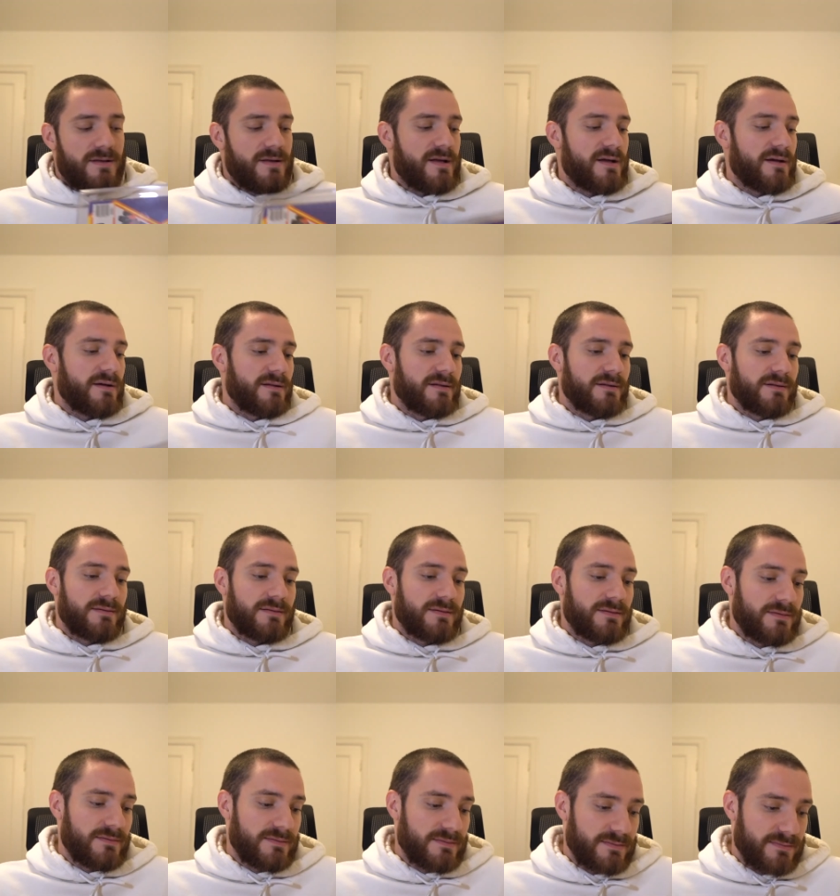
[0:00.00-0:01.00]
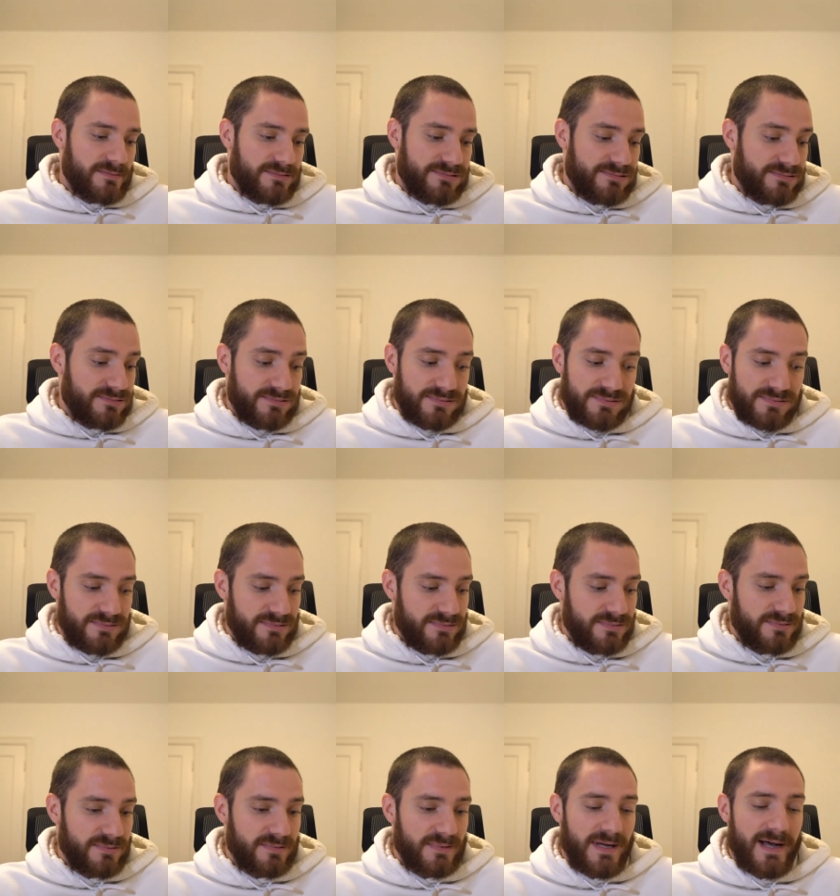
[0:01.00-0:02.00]
And
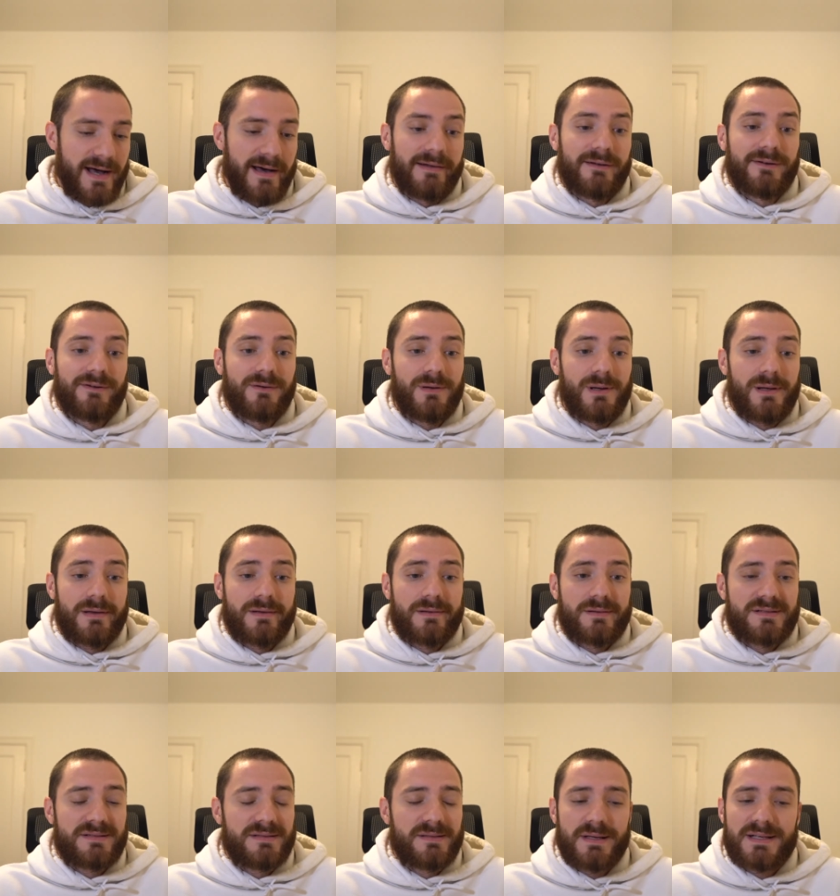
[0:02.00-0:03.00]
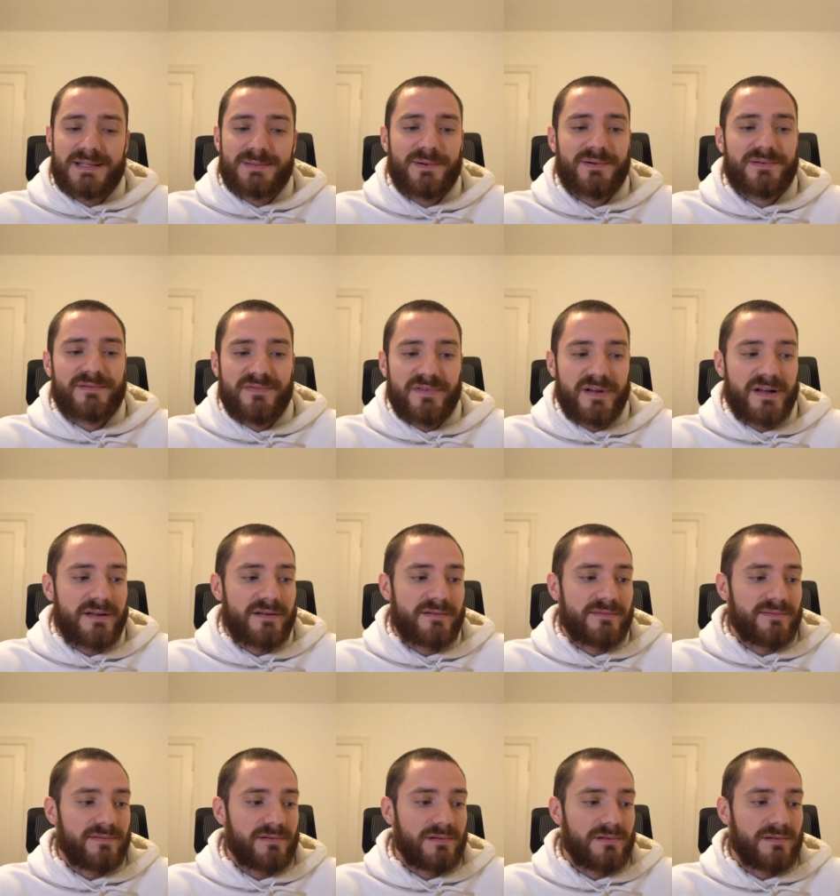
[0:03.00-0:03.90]
I don't know, like a 6.5.